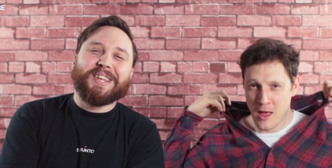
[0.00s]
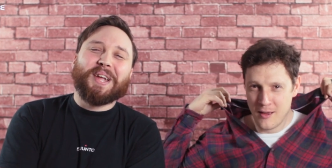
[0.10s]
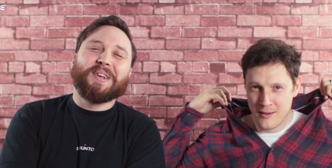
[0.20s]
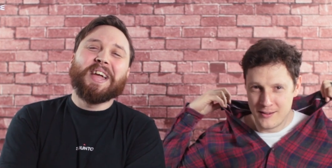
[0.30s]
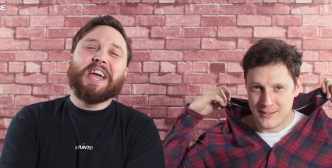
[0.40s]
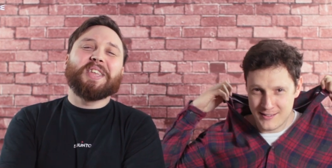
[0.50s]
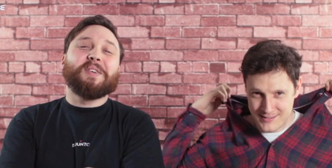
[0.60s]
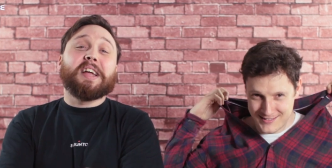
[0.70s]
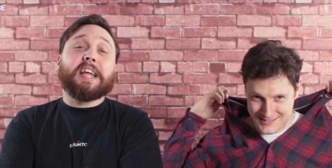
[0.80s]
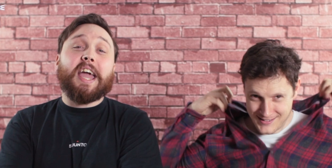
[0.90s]
Speaker 1: you you
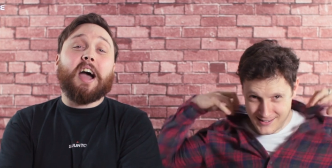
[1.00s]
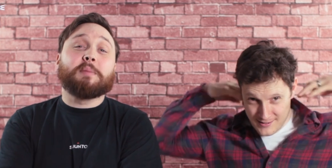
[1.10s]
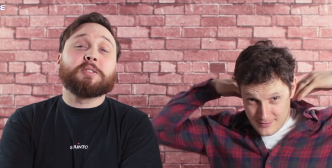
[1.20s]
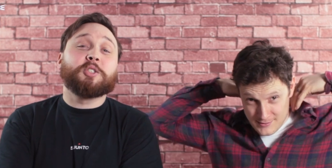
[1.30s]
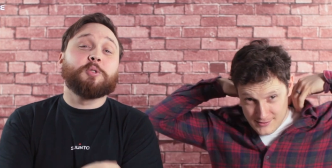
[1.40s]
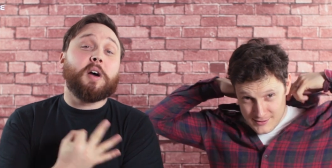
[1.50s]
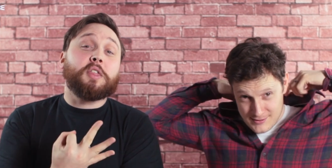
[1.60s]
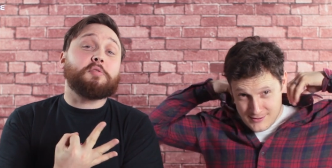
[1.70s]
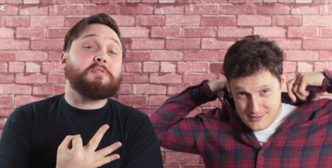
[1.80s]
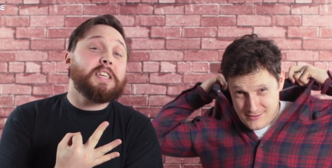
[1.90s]
can get
Speaker 2: up to uh,
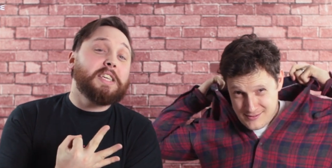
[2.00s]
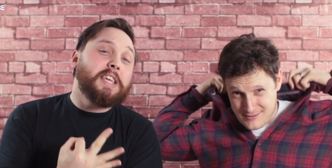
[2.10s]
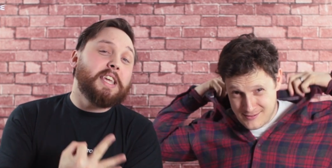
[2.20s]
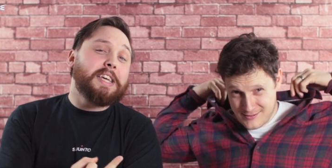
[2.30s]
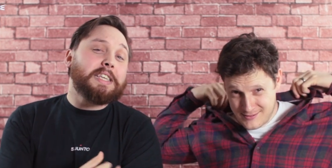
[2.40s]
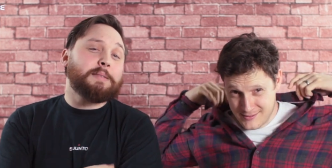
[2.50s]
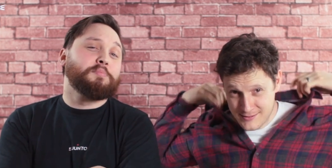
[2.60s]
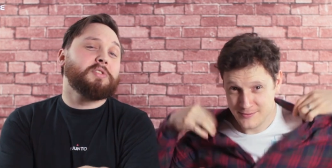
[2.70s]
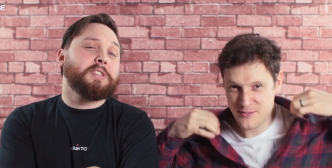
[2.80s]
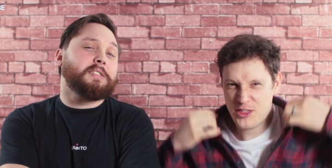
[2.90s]
three years in
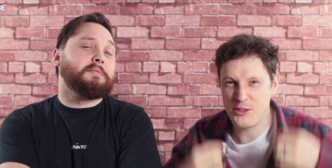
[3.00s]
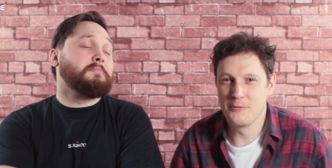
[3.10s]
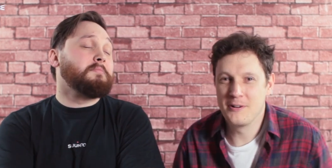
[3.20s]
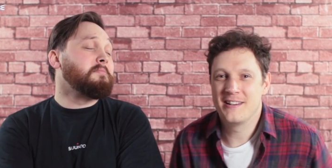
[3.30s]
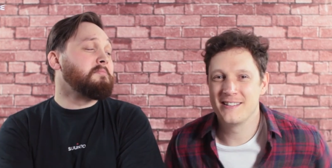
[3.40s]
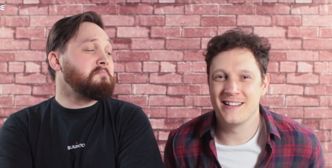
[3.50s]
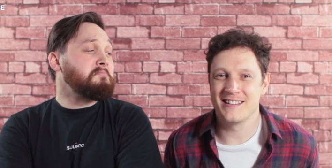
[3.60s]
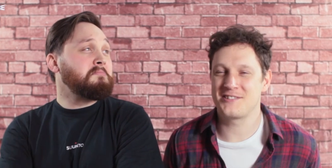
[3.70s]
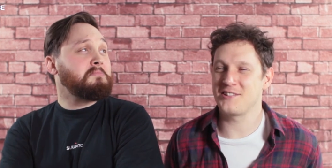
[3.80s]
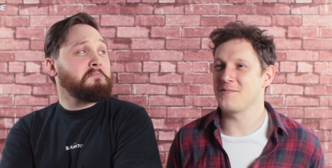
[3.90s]
prison. Three
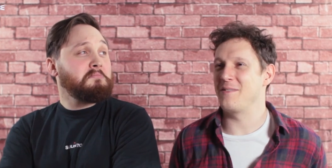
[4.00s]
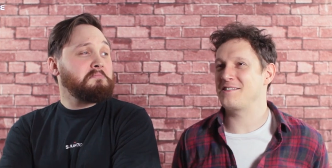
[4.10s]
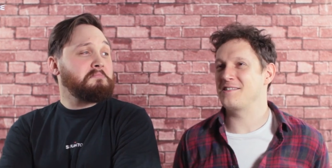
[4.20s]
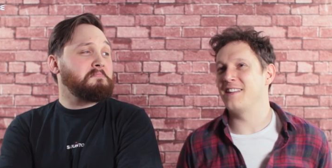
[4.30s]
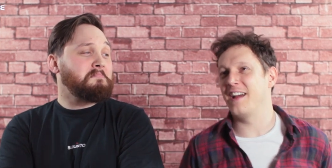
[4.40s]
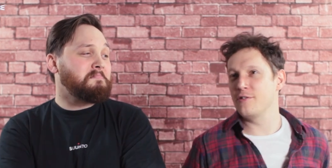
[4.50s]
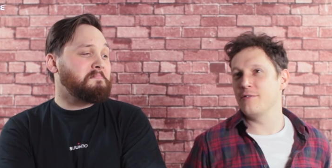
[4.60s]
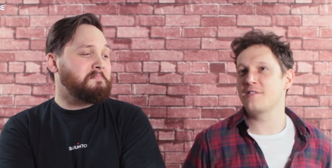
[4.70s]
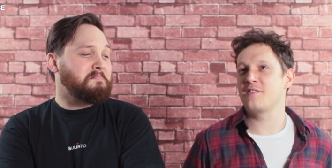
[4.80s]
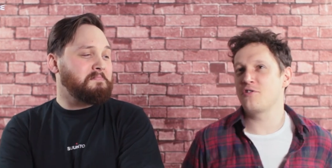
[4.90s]
years. Just imagine that you're
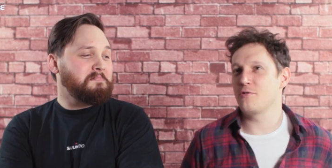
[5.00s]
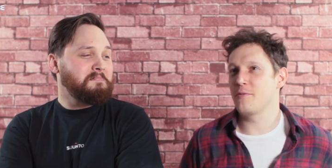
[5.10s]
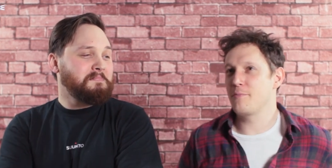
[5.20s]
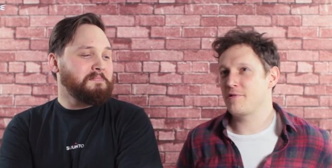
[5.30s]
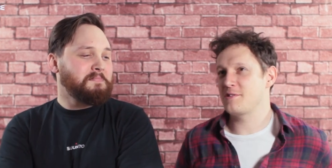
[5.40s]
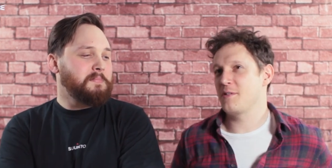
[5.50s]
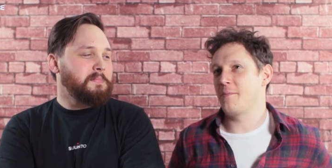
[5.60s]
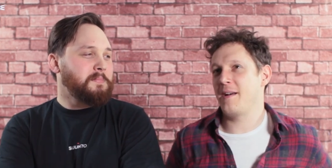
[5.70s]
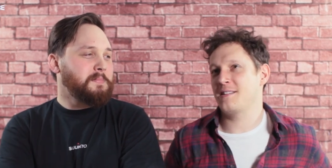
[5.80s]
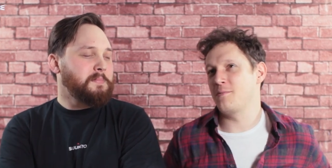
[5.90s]
in you're in prison with a
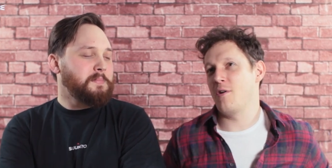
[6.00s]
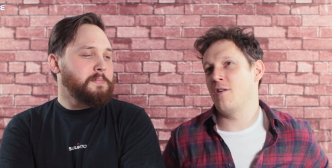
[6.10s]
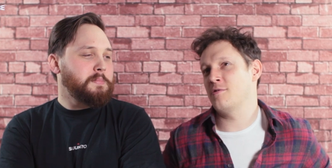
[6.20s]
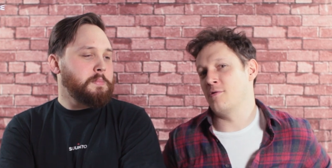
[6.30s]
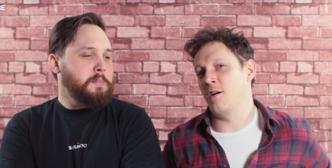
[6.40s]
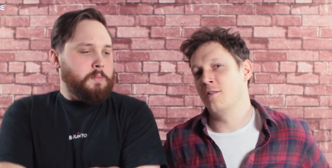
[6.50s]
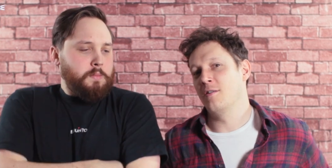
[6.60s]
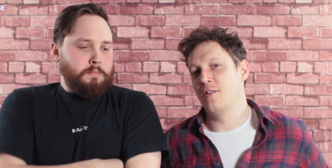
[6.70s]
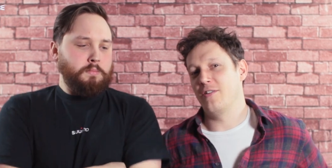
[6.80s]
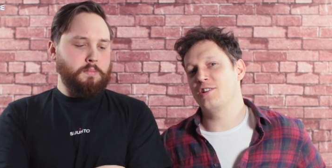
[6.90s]
mass murderer.
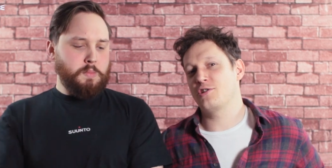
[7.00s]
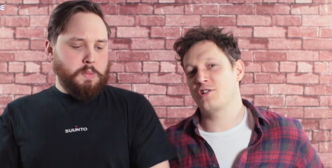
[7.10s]
These